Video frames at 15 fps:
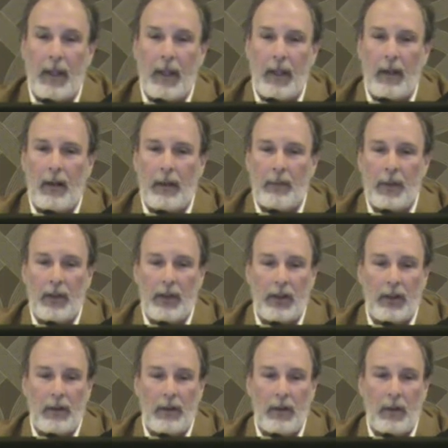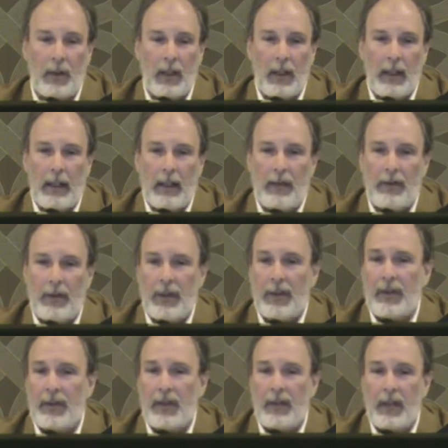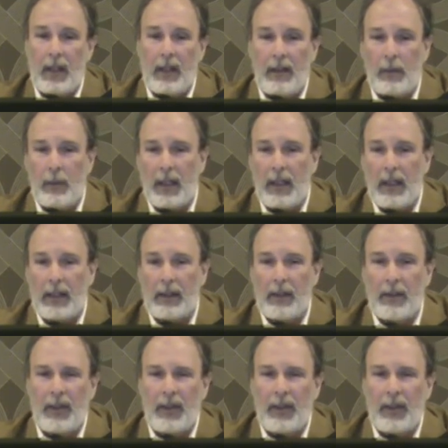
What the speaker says: And all I'm going to show you is this is the data that we collected.